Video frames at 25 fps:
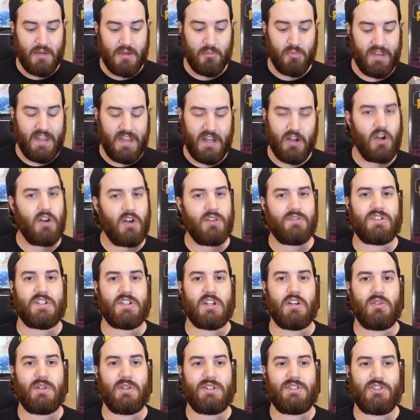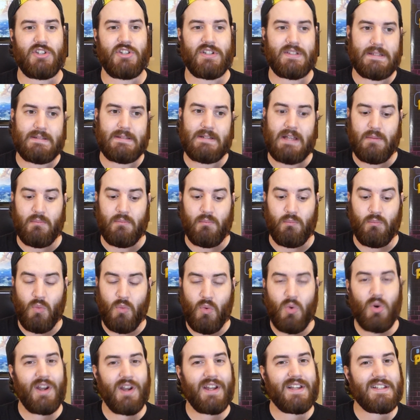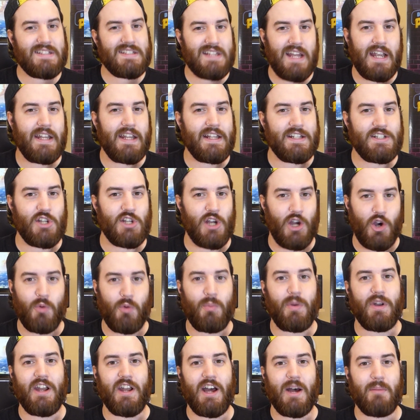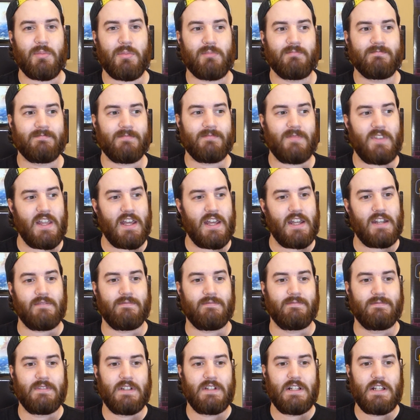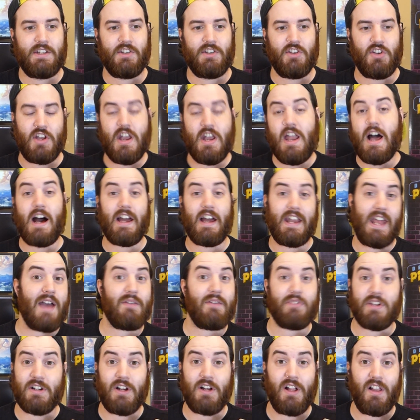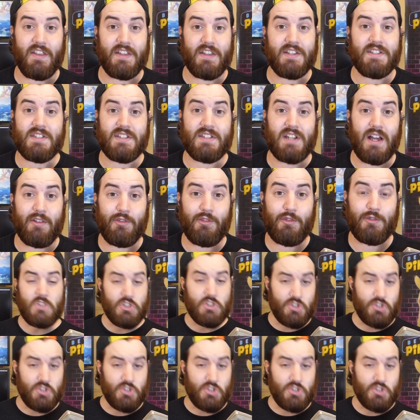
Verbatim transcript: but then also it's just more exciting to open up than not having all this stuff.